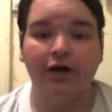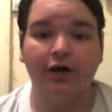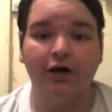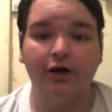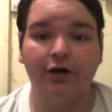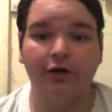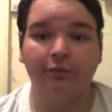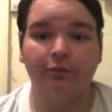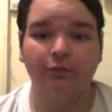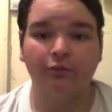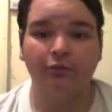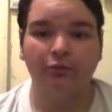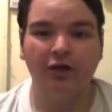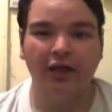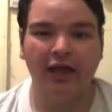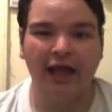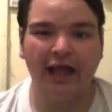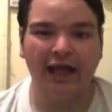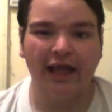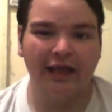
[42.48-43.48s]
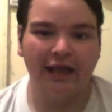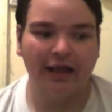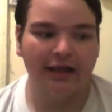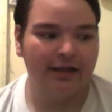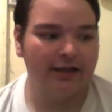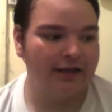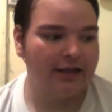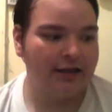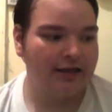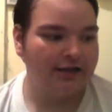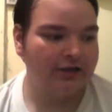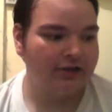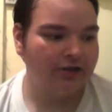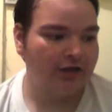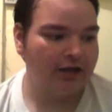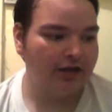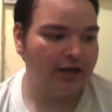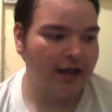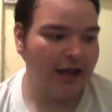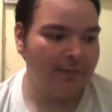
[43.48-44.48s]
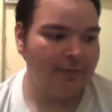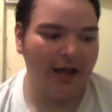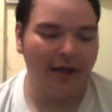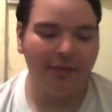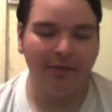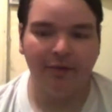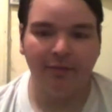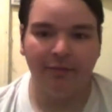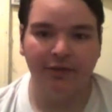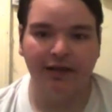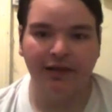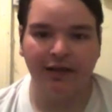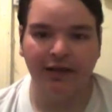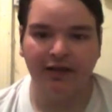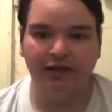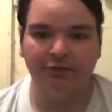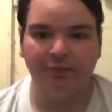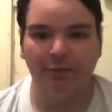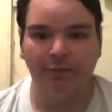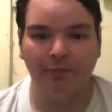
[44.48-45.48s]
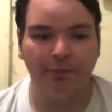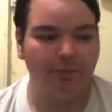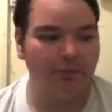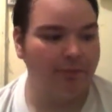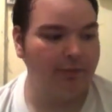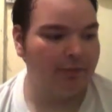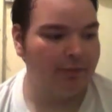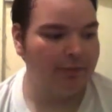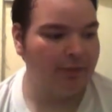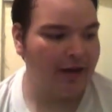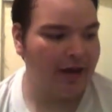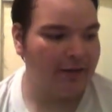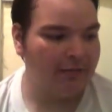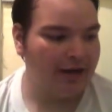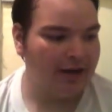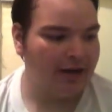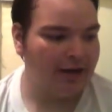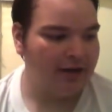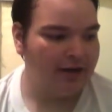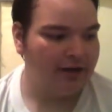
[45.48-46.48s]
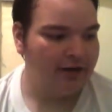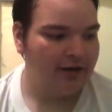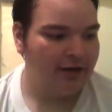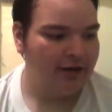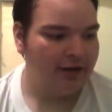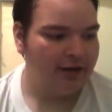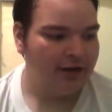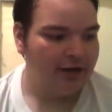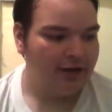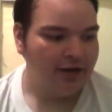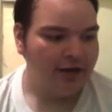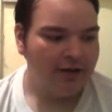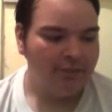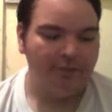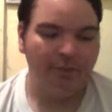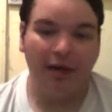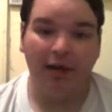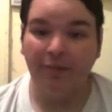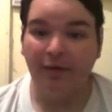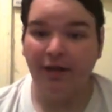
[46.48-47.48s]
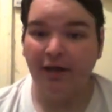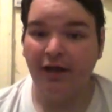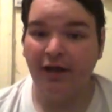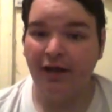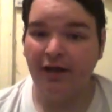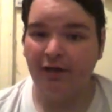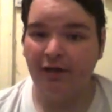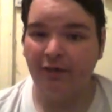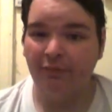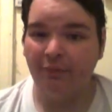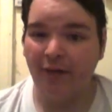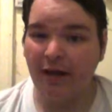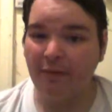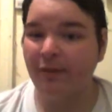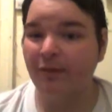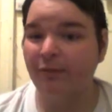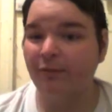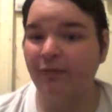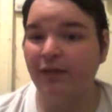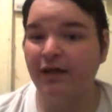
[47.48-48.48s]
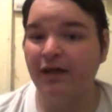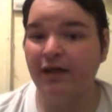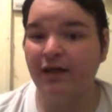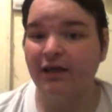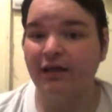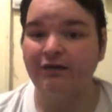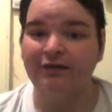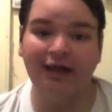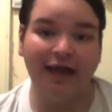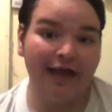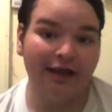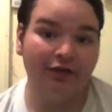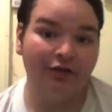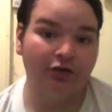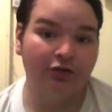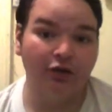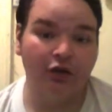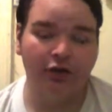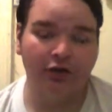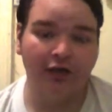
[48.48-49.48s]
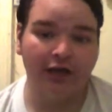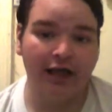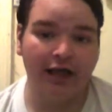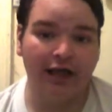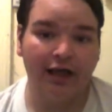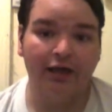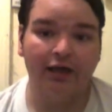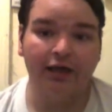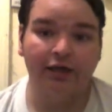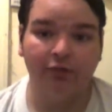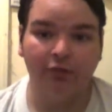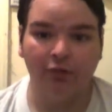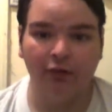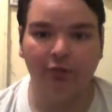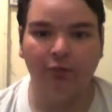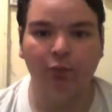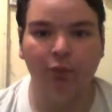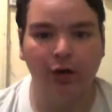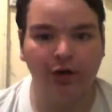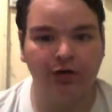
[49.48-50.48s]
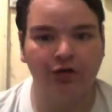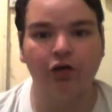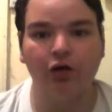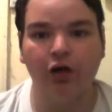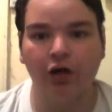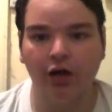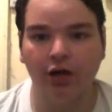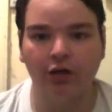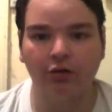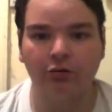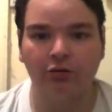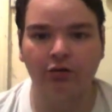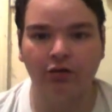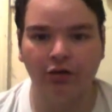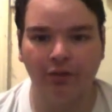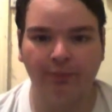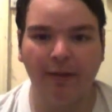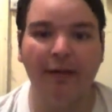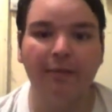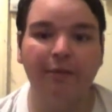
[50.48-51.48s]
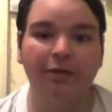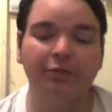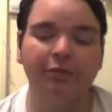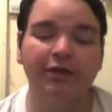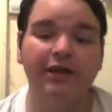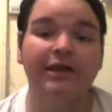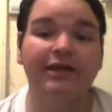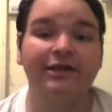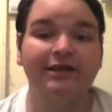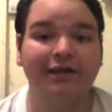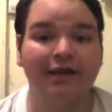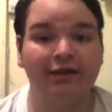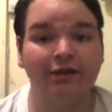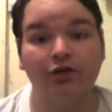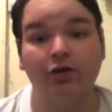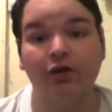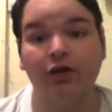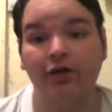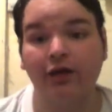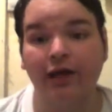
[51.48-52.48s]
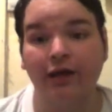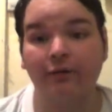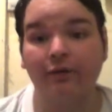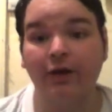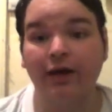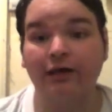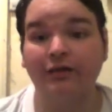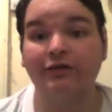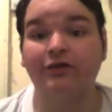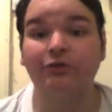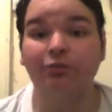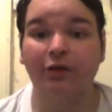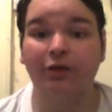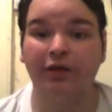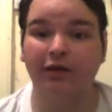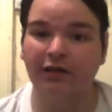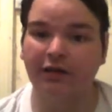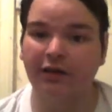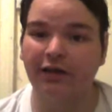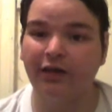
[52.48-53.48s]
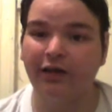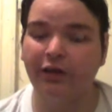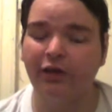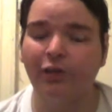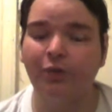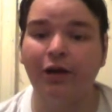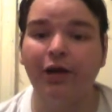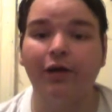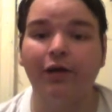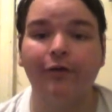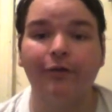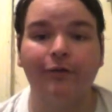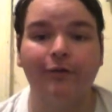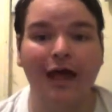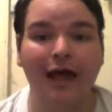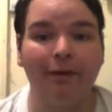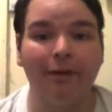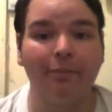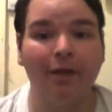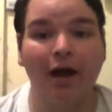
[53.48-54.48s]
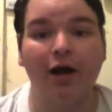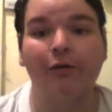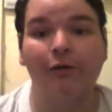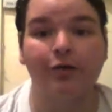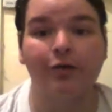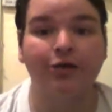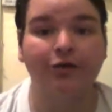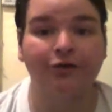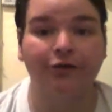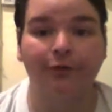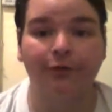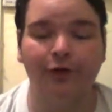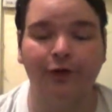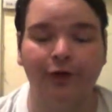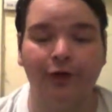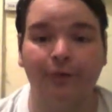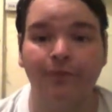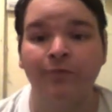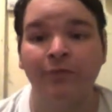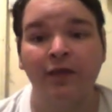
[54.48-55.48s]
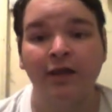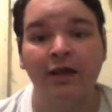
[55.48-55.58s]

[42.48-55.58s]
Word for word: Um, like not not sort of like Batman Begins, but but Batman, Batman, Batman Begins and The Dark Knight with the dark Batman Begins and The Dark Knight Rises with a little bit of that Power Ranger feel.